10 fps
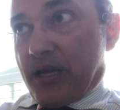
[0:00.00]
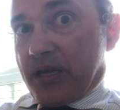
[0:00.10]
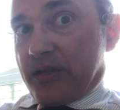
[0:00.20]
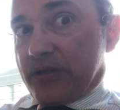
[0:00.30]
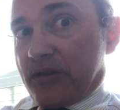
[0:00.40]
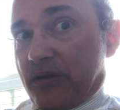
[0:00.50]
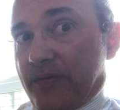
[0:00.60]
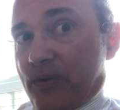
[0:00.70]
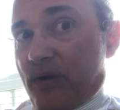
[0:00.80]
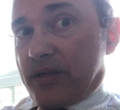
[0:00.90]

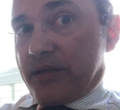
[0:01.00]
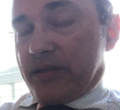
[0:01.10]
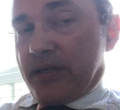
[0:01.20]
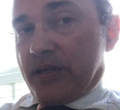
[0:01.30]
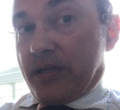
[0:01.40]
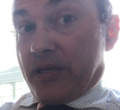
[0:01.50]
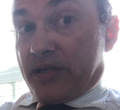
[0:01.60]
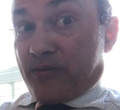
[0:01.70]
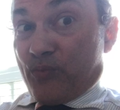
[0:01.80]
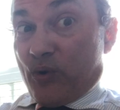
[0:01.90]
conserved quantity, that
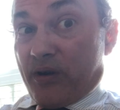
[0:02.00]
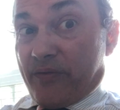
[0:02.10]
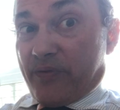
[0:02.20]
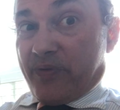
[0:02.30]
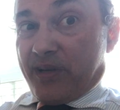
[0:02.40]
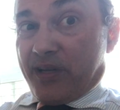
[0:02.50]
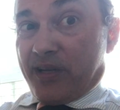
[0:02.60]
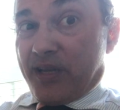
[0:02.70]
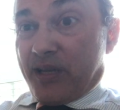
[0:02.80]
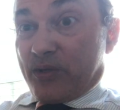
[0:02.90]
is more
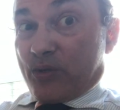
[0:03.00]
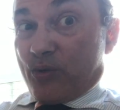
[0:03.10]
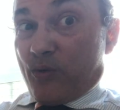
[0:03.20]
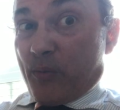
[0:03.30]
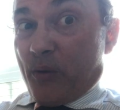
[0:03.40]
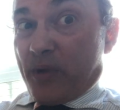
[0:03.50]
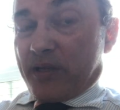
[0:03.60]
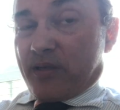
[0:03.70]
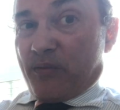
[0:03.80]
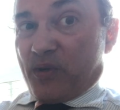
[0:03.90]
of
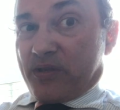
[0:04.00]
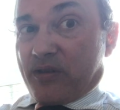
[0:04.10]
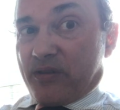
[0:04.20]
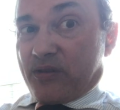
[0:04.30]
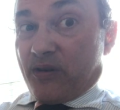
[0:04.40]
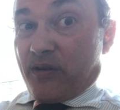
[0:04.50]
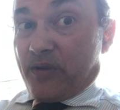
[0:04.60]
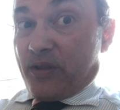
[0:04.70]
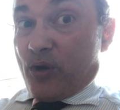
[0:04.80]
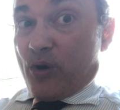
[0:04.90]
pseudo-momentum, is conserved
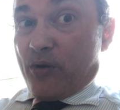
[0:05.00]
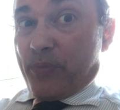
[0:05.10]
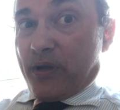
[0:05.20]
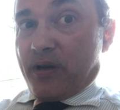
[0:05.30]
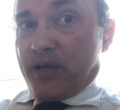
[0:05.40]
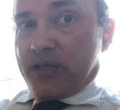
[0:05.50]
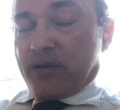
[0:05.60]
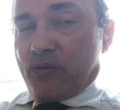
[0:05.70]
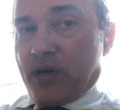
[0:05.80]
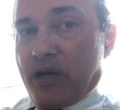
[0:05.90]
in the open, as
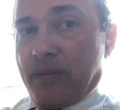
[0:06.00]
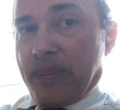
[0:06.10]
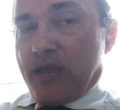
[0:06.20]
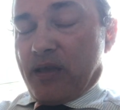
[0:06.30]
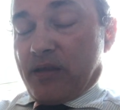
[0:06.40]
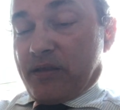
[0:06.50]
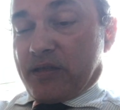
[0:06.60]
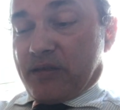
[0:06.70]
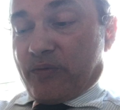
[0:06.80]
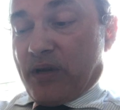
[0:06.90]
it were.
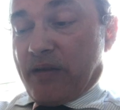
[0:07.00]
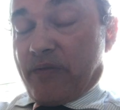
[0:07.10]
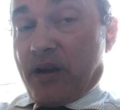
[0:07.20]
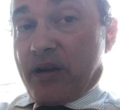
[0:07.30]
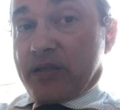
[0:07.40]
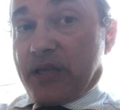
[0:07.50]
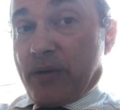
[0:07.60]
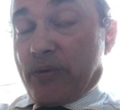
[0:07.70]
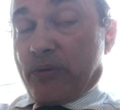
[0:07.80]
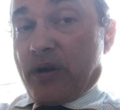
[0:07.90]
This is framed
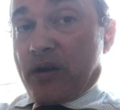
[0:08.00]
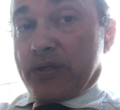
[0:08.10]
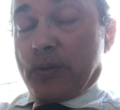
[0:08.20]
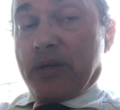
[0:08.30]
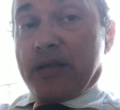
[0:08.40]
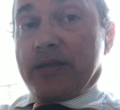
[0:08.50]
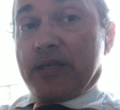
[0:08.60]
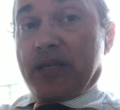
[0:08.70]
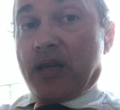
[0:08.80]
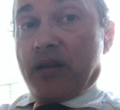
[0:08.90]
variously with regards to
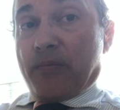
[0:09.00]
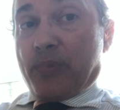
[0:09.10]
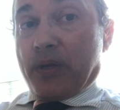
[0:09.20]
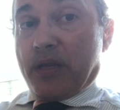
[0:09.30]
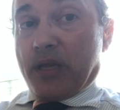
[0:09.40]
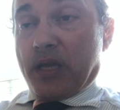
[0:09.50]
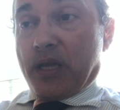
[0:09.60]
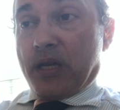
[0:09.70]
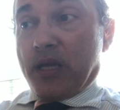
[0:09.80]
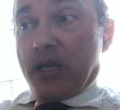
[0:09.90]
Nessie's hump
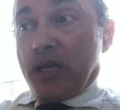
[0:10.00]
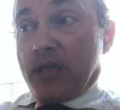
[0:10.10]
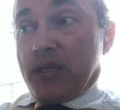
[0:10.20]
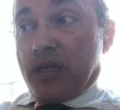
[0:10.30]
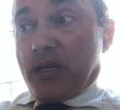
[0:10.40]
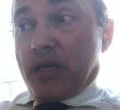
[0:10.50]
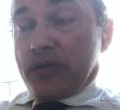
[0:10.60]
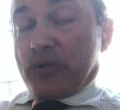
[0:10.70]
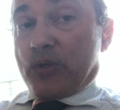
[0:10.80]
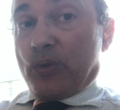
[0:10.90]
and the
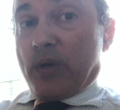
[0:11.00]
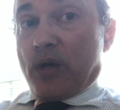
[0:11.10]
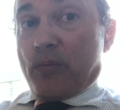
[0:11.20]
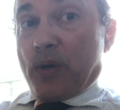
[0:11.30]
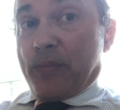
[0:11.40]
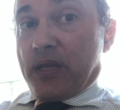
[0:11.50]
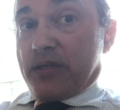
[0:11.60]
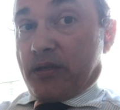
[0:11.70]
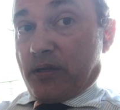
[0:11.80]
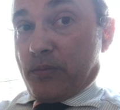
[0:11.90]

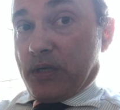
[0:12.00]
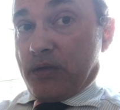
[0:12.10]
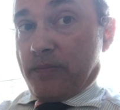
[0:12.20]
pseudo-momentum.